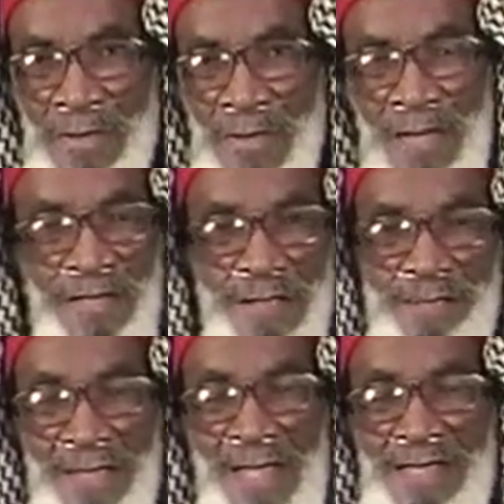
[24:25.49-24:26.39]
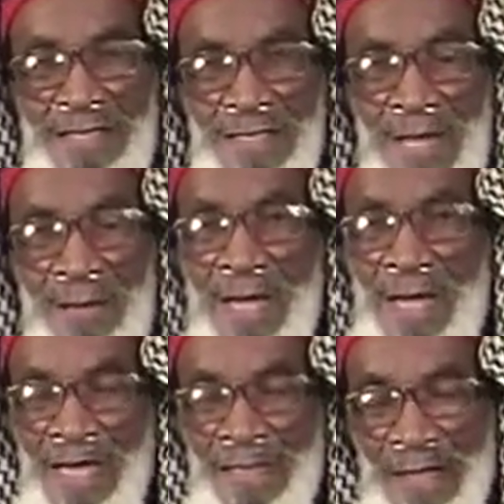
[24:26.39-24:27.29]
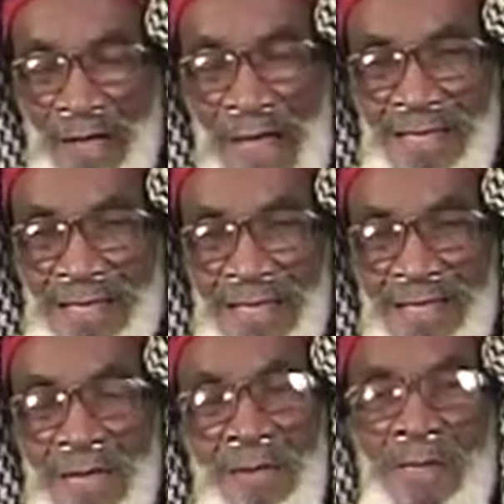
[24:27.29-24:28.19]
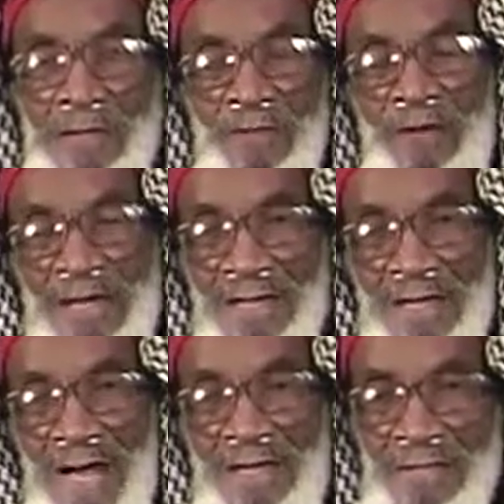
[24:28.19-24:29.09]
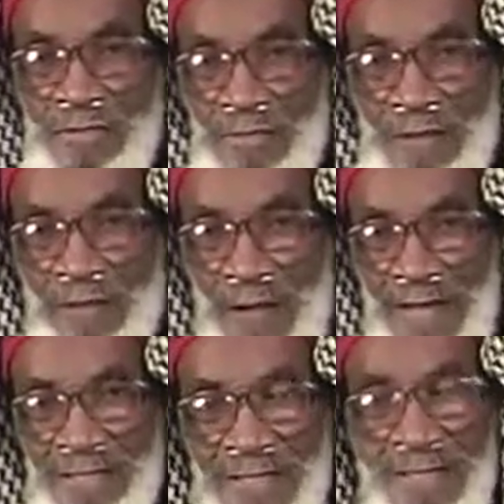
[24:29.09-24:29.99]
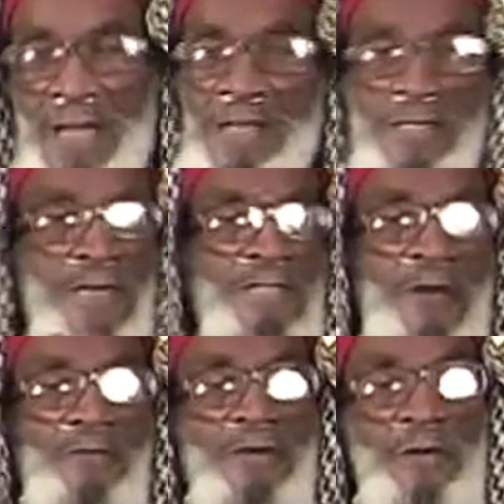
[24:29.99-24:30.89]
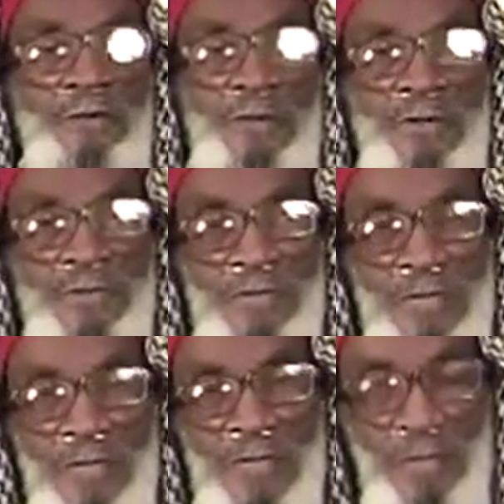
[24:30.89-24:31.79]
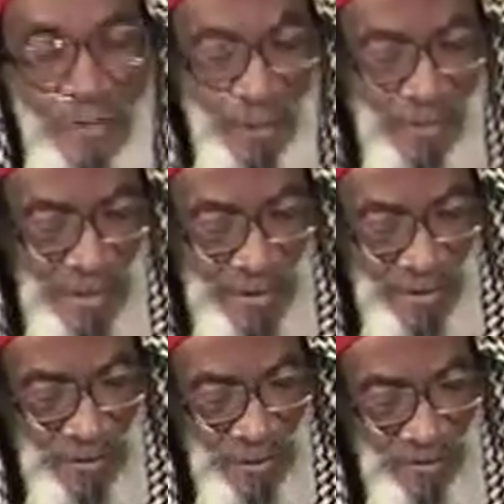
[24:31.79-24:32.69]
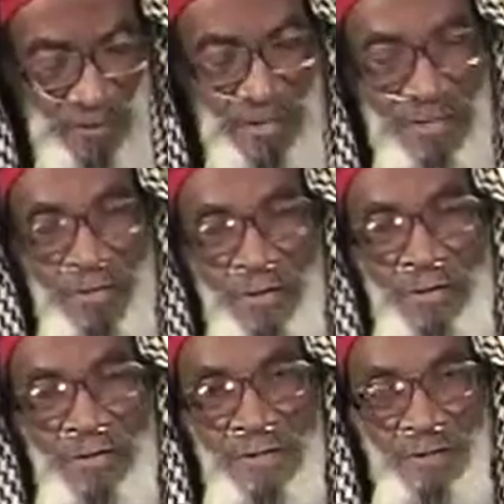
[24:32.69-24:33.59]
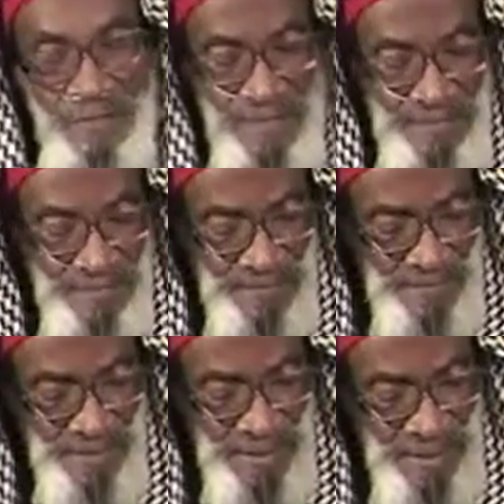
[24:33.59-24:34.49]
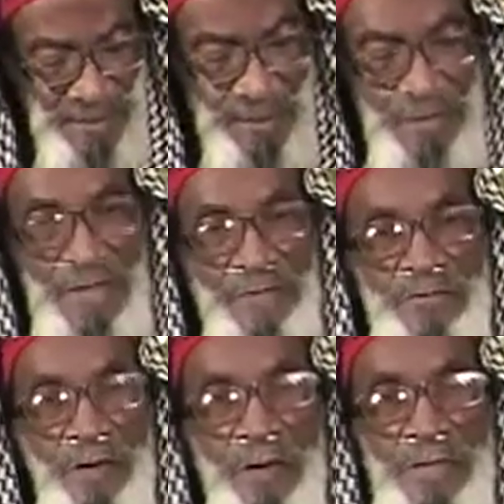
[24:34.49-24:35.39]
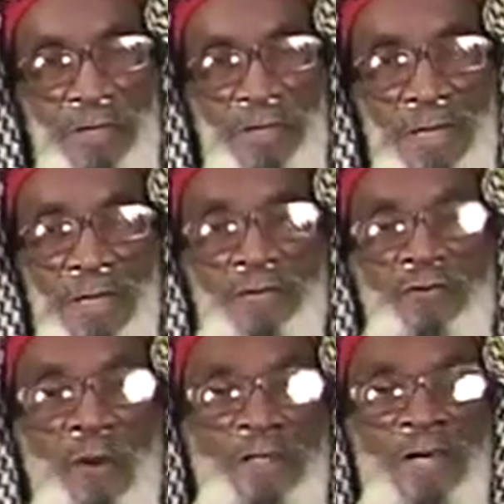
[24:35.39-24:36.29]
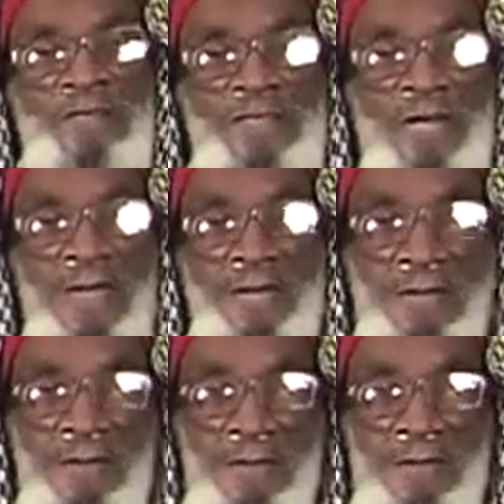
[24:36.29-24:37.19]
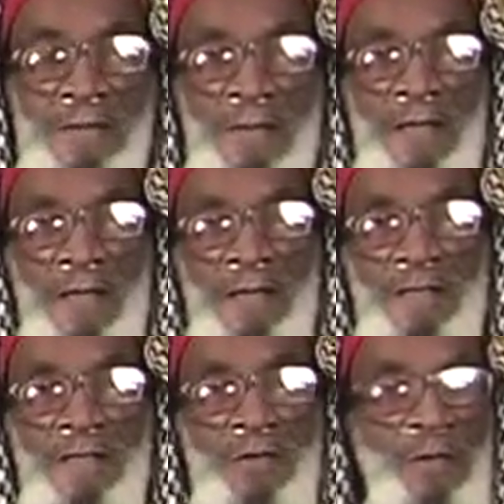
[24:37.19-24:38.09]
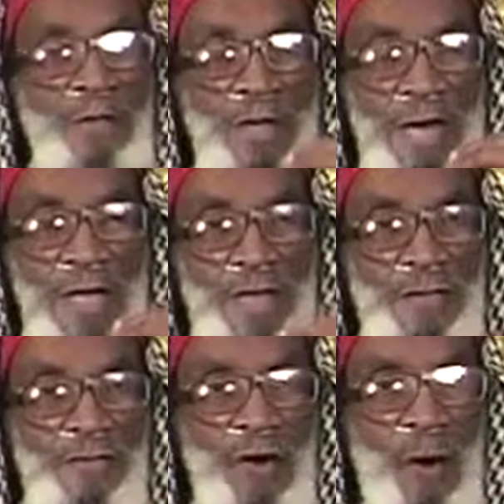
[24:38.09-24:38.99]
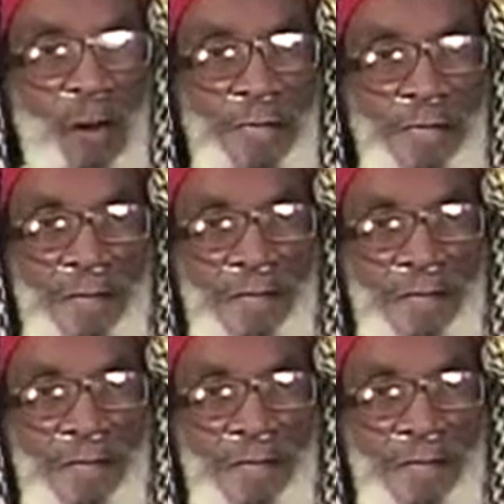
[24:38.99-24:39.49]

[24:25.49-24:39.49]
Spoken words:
and explain to them and try to get them to recognize and do the right thing, there's never going to be no getting rid of terrorism. It's going to keep growing. It's growing every day. Look at it, it's growing.